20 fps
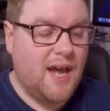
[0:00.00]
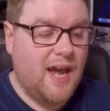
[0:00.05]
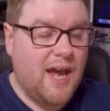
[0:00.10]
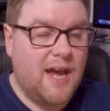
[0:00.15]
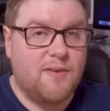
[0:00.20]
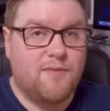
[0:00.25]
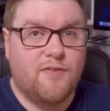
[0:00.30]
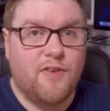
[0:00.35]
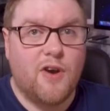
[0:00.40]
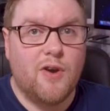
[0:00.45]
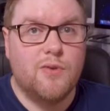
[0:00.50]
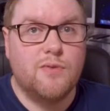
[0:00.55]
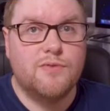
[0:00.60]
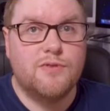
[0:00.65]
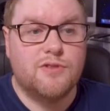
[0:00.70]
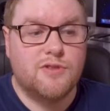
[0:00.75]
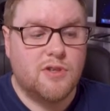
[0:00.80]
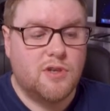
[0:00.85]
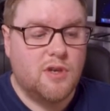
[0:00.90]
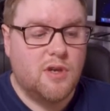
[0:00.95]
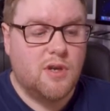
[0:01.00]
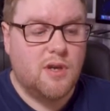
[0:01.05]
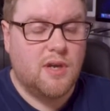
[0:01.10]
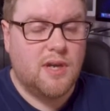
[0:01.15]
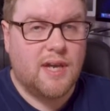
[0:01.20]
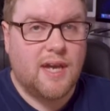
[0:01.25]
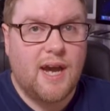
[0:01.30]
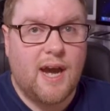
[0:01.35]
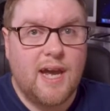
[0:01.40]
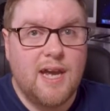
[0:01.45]
Headphones,
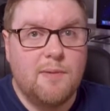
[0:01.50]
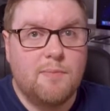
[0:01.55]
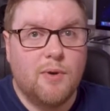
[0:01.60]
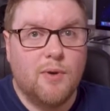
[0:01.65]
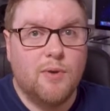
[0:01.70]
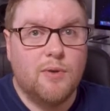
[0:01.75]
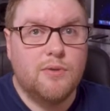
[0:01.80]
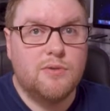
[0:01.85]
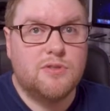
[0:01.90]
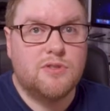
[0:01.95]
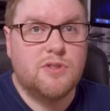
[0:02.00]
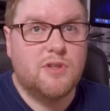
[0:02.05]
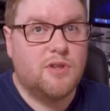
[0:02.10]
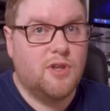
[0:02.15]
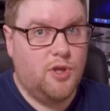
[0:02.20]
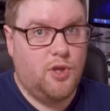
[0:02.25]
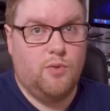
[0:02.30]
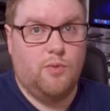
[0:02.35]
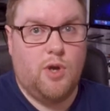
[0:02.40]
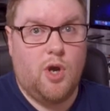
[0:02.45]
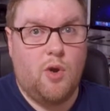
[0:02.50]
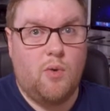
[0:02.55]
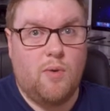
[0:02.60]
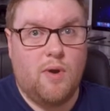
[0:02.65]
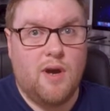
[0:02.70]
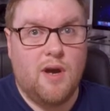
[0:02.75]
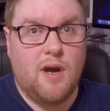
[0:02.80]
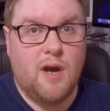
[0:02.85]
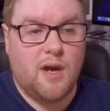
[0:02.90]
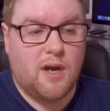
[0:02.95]
cables that you know
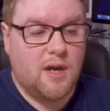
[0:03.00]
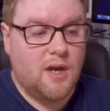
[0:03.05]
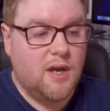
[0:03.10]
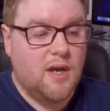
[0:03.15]
work,